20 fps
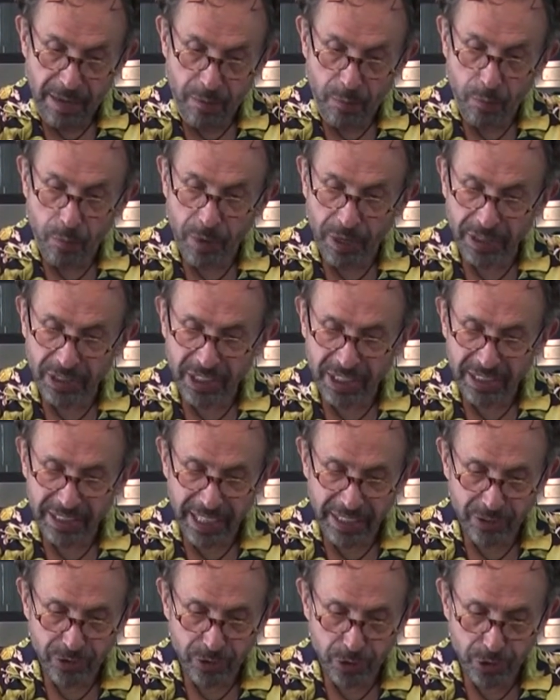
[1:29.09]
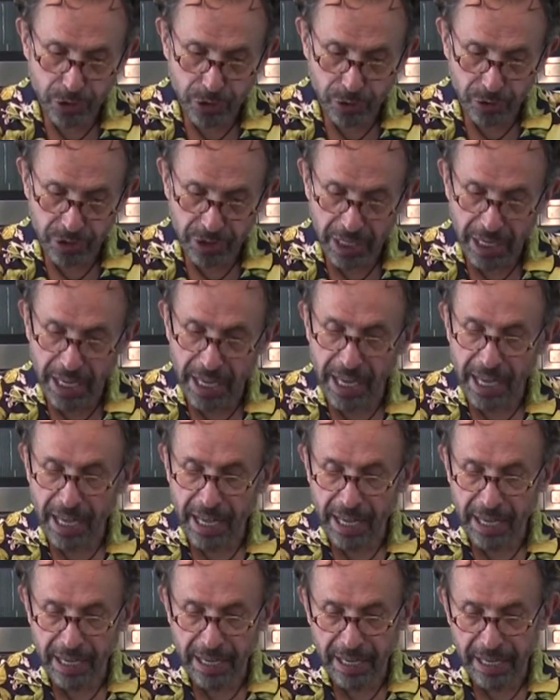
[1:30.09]
One thing that you should
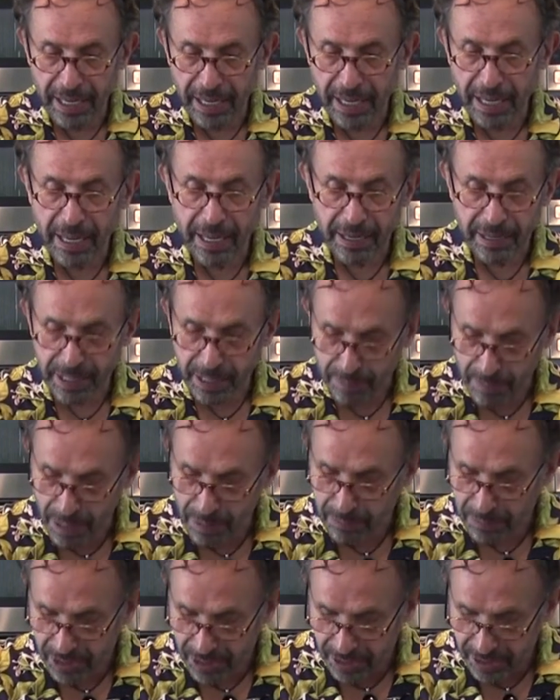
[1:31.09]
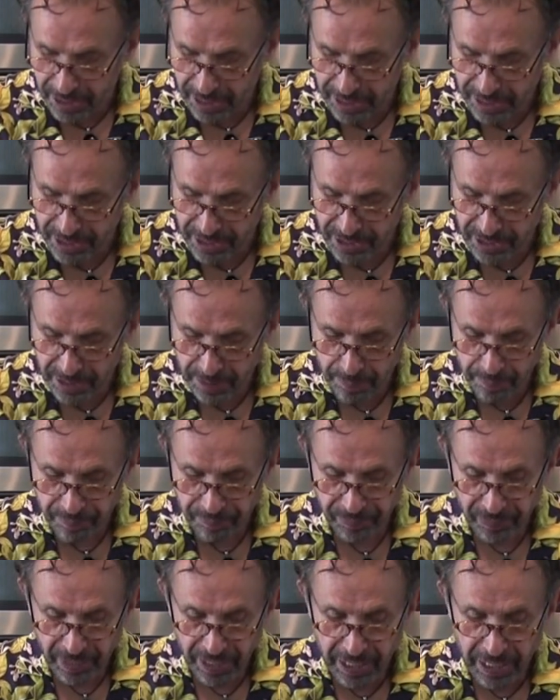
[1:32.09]
remember is,
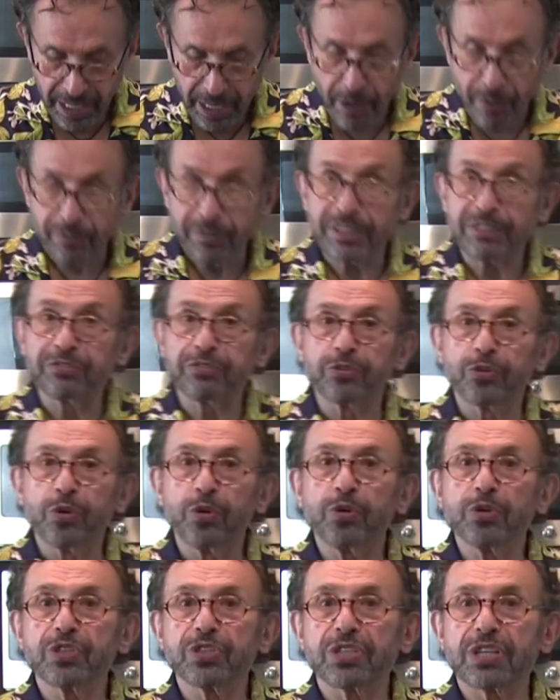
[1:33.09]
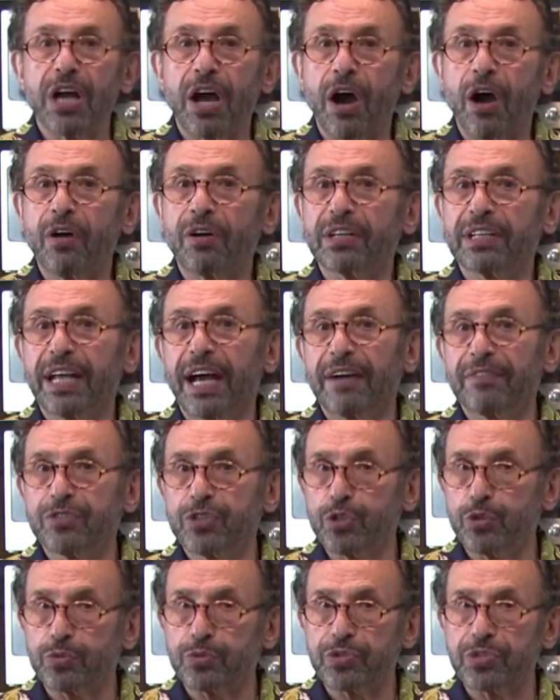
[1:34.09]
with fruits, they already have
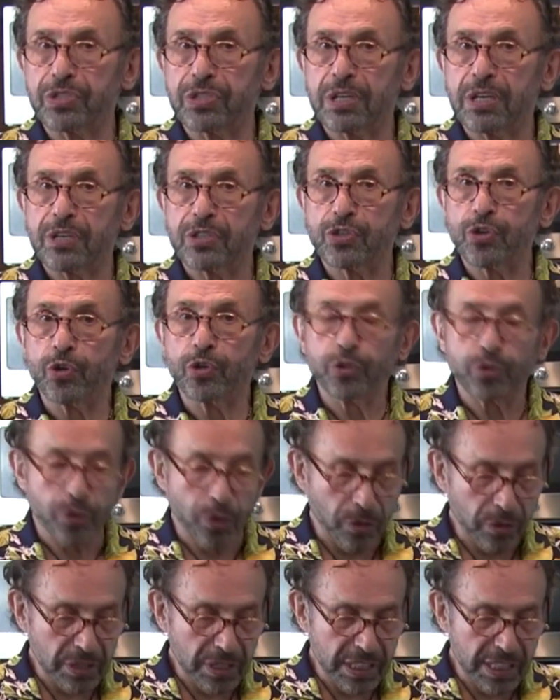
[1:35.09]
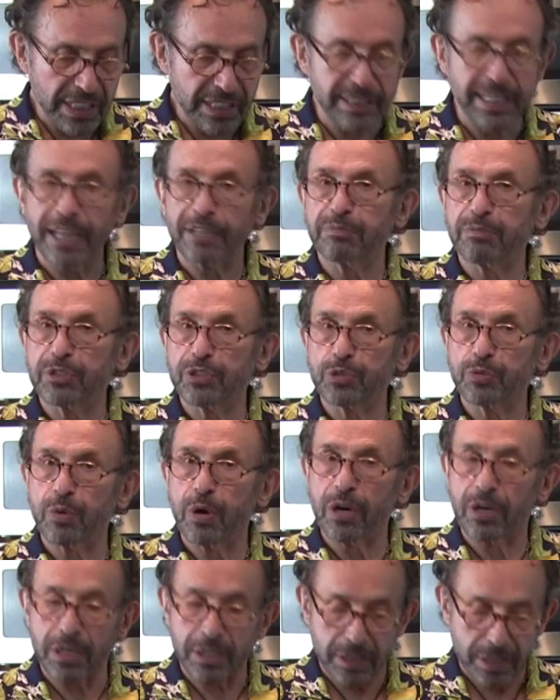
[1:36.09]
juice, so you don't need that much
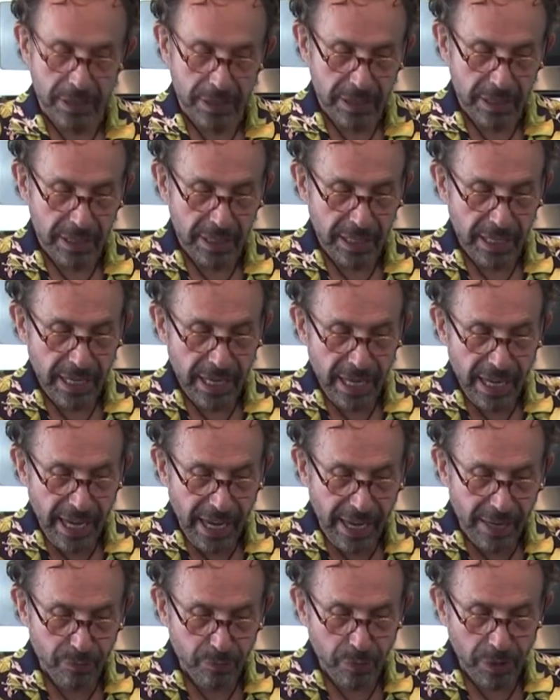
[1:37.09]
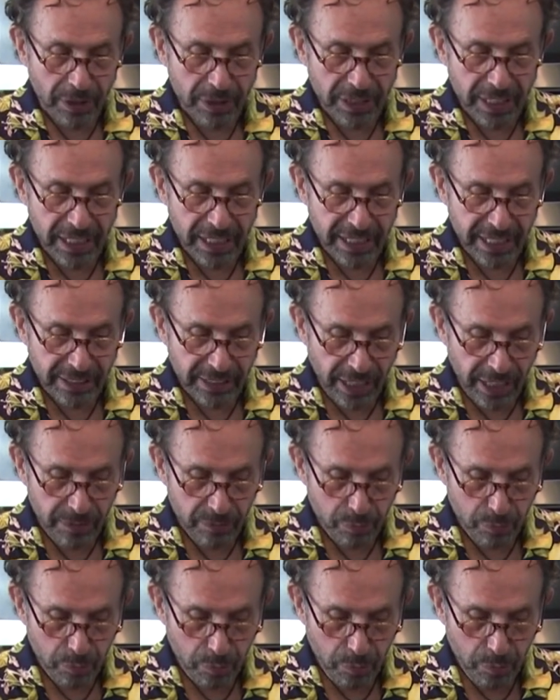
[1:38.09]
water. And one thing
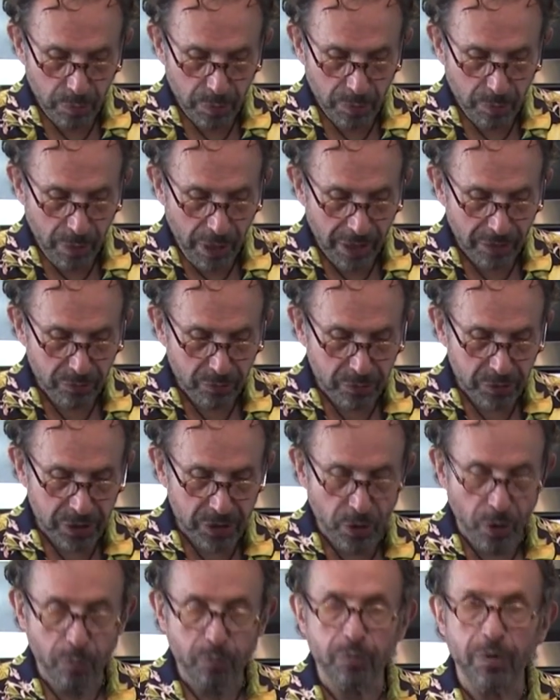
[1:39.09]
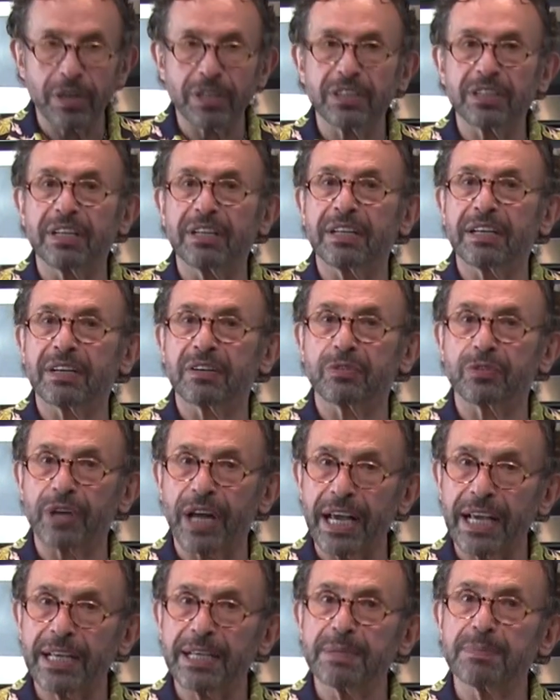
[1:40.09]
that we don't want the
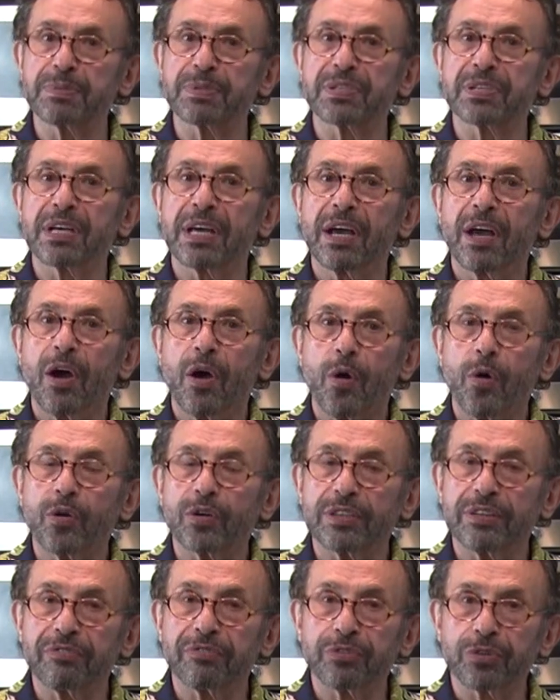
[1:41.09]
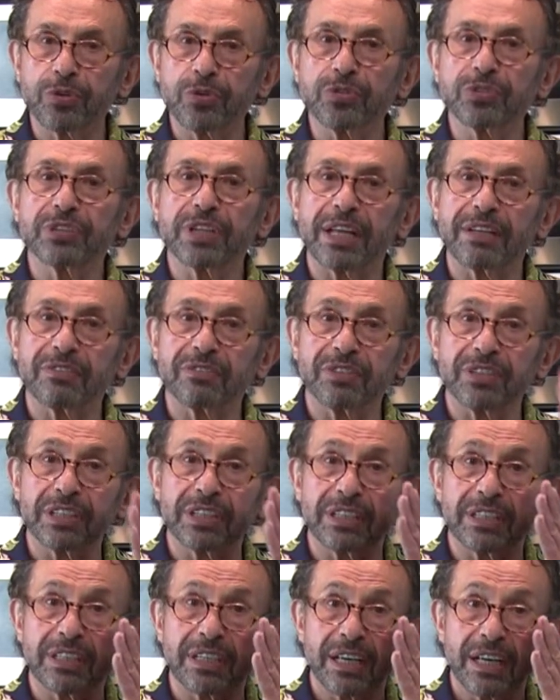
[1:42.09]
grapes or the fruit that
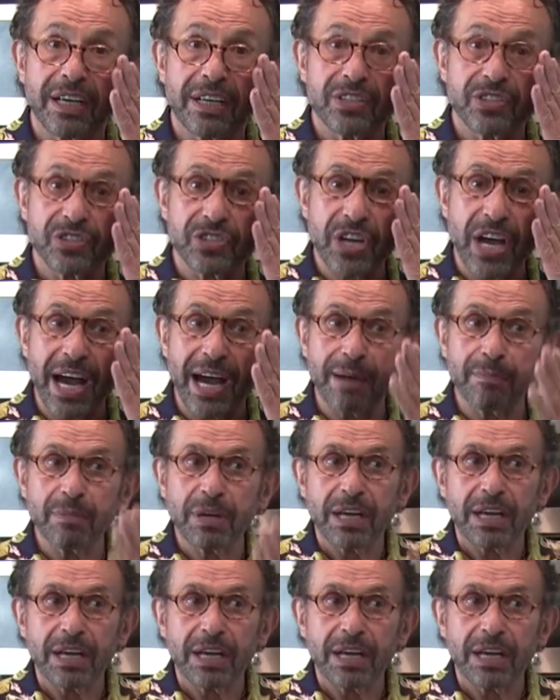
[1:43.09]
we jam,